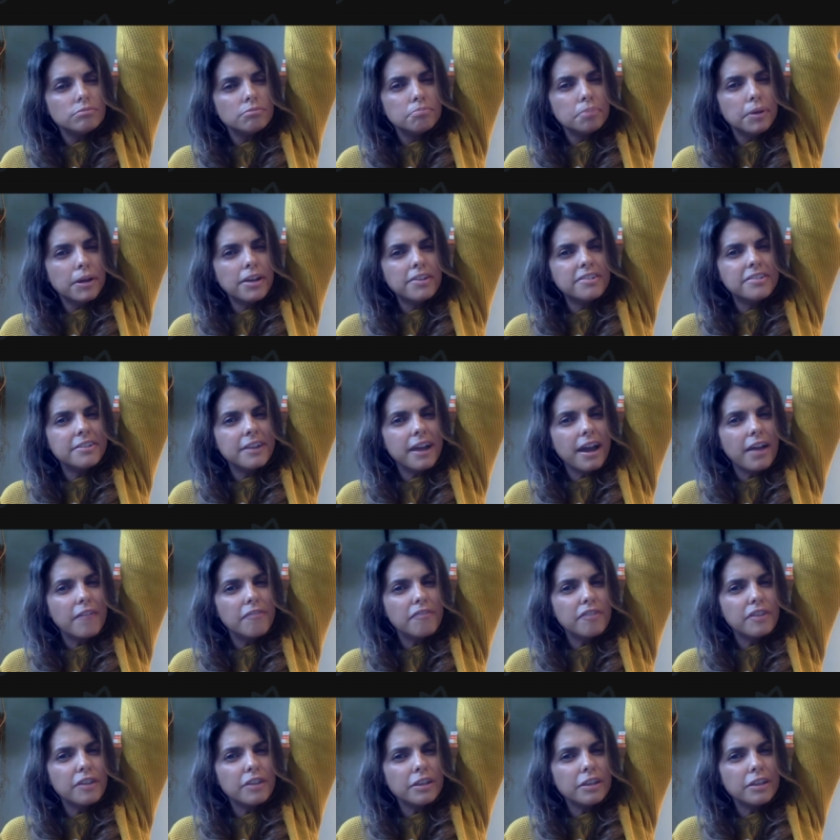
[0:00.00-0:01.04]
but it's not
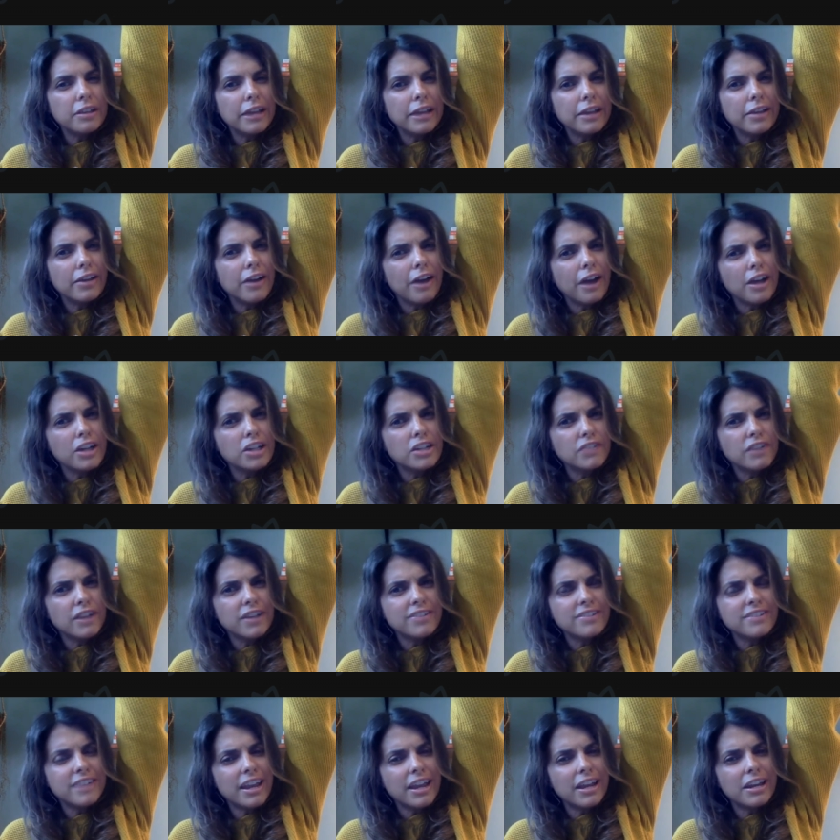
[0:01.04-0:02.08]
feeling like, gosh, if I
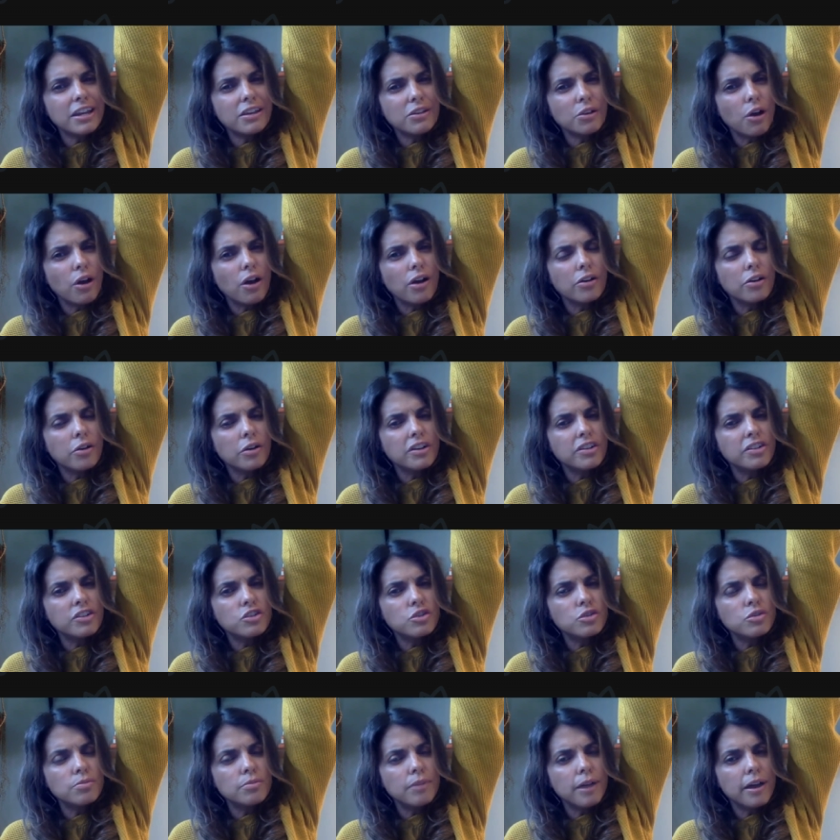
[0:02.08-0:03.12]
stay any longer, it's
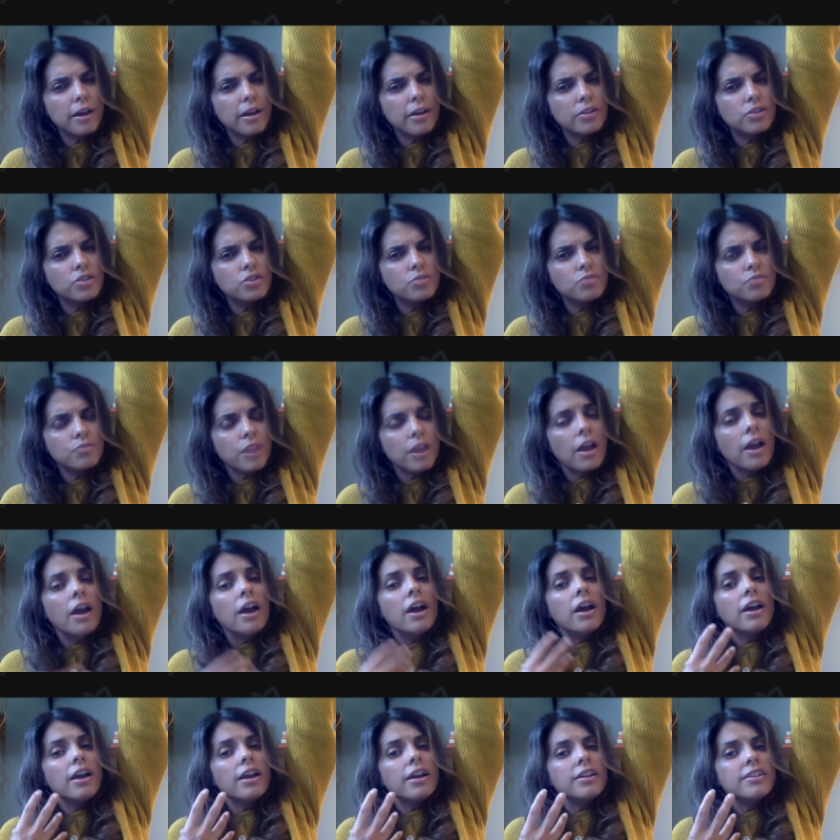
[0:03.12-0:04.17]
too much.
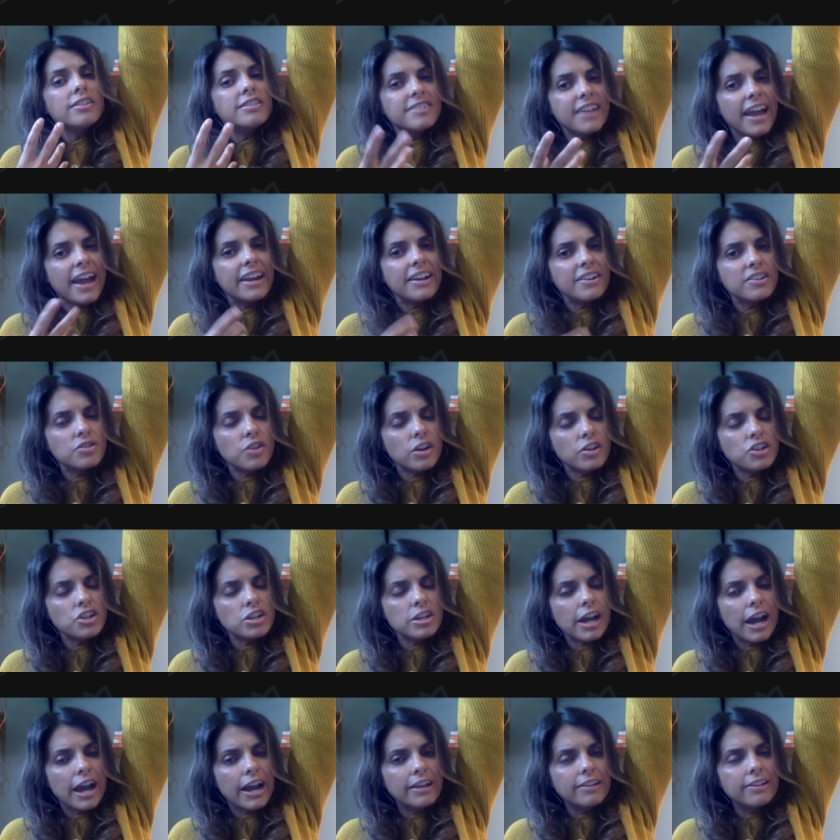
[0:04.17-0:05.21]
Static stretching
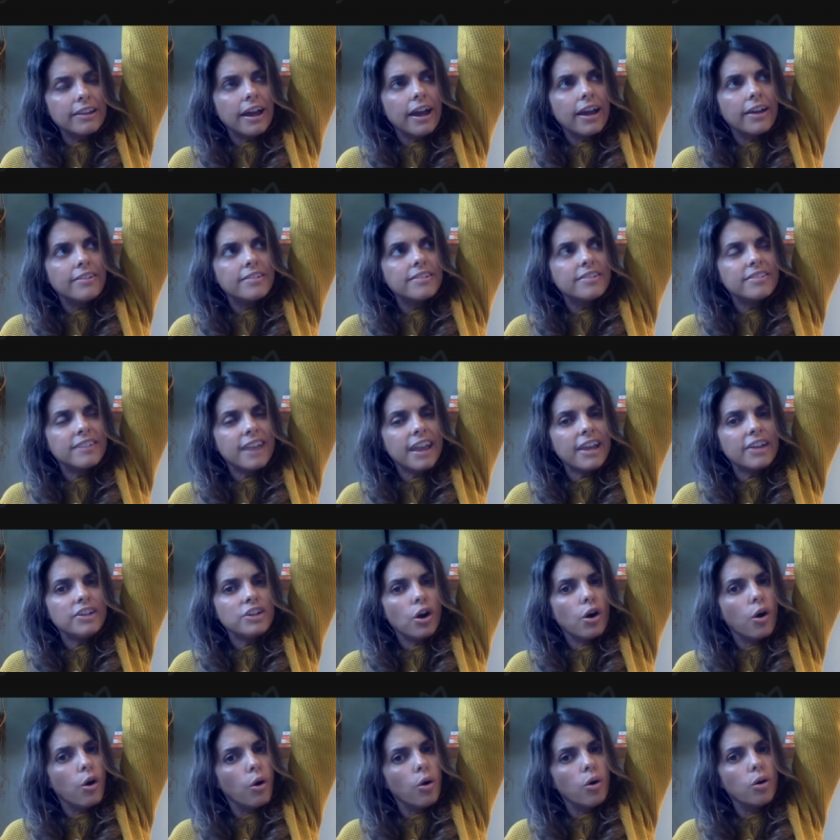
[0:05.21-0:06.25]
guidelines say to
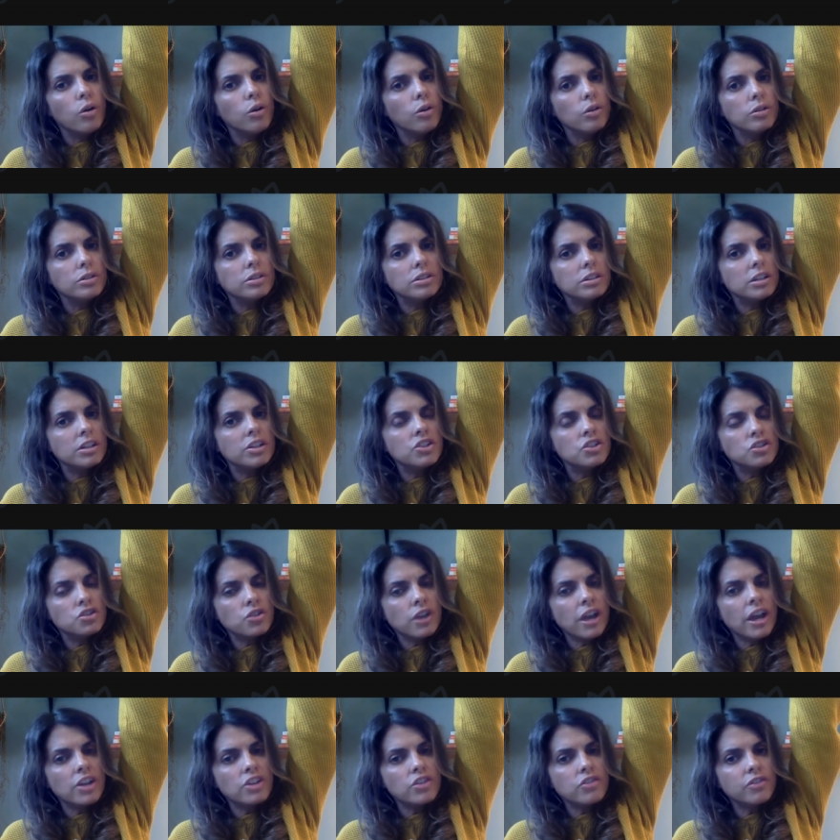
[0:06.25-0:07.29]
hold each
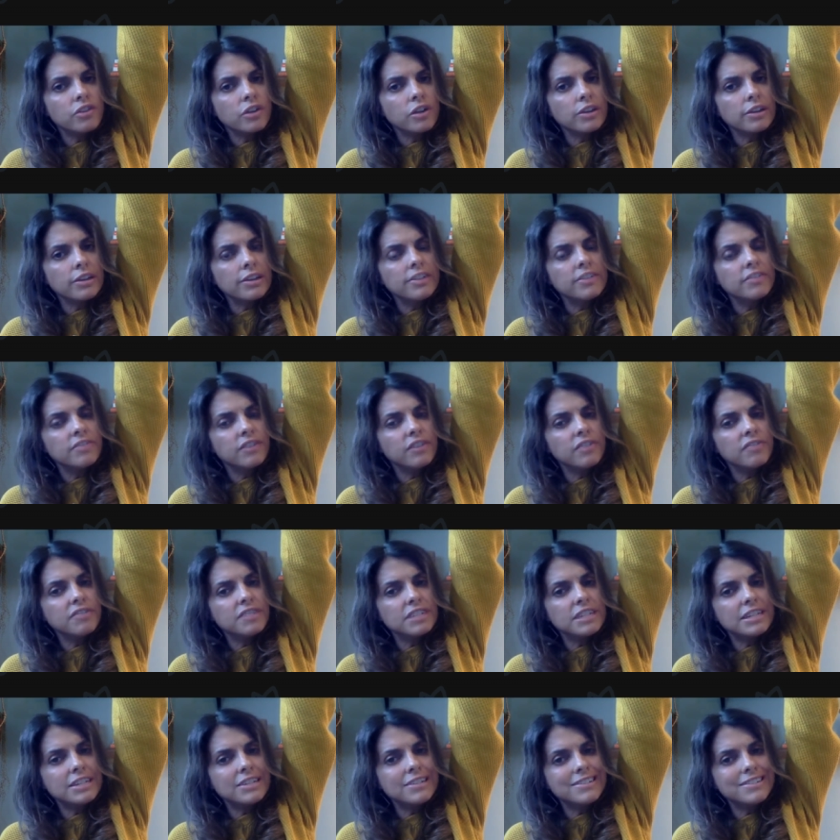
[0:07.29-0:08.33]
stretch for at least
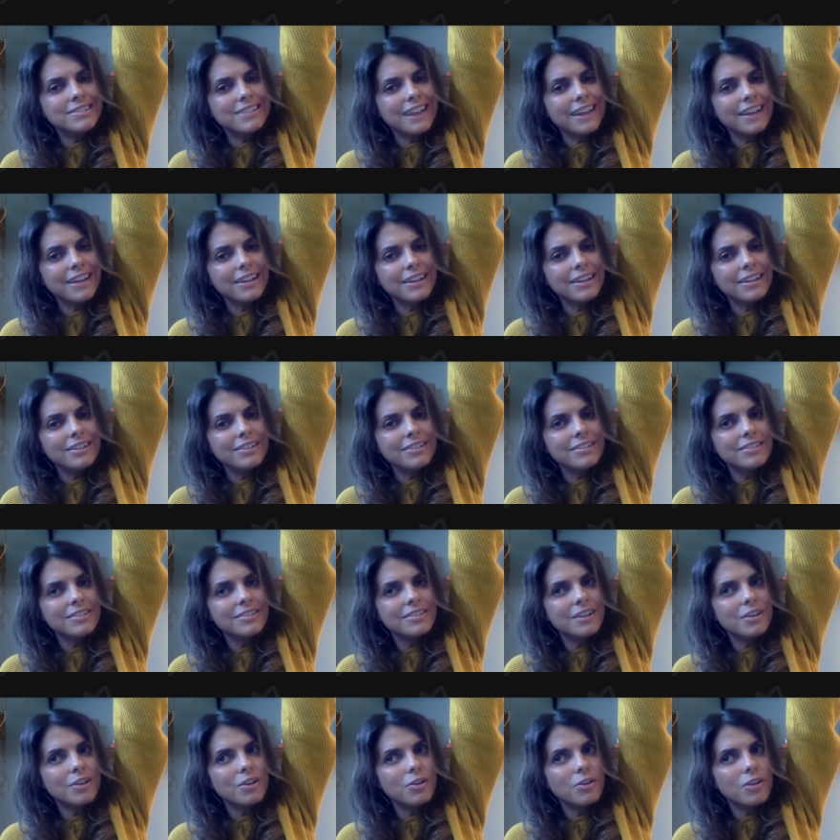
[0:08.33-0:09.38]
15 seconds,
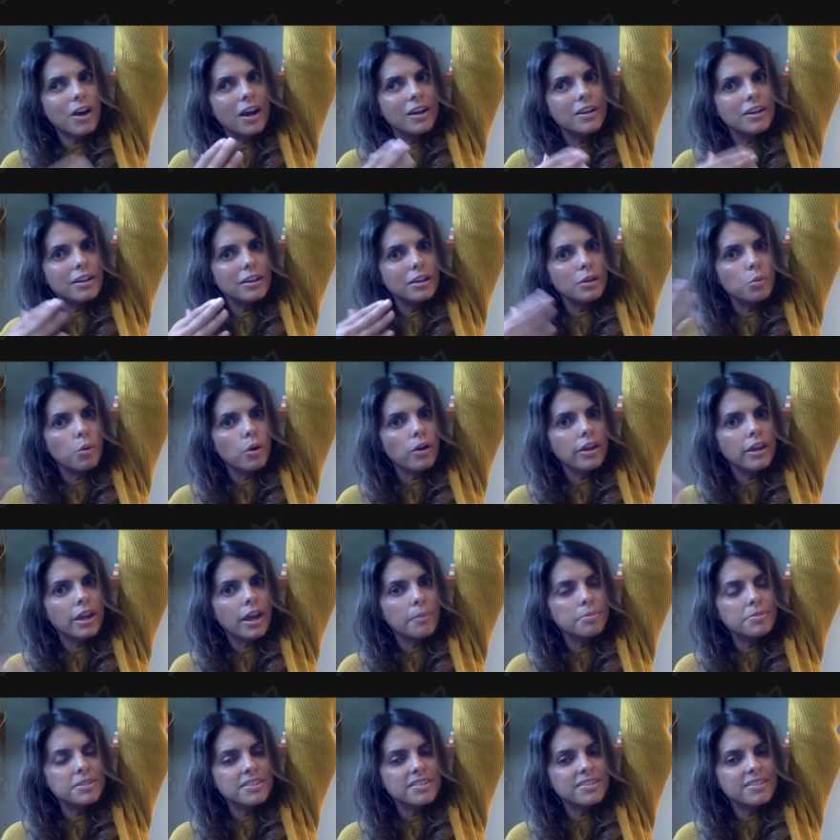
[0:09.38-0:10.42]
ideally working
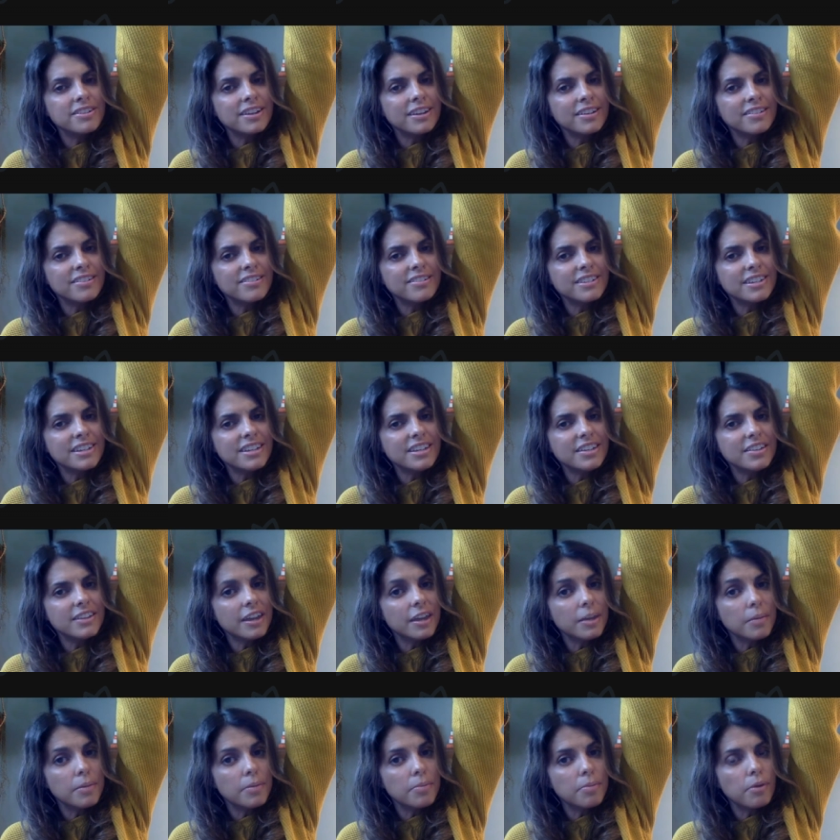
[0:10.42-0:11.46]
up to 60 that
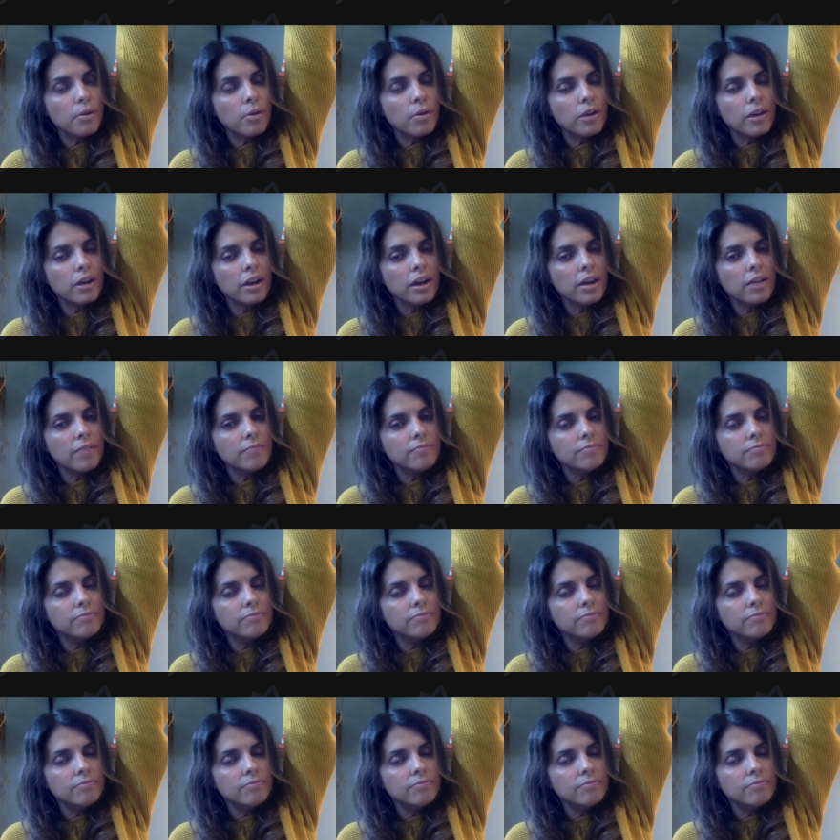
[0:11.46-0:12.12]
can be broken up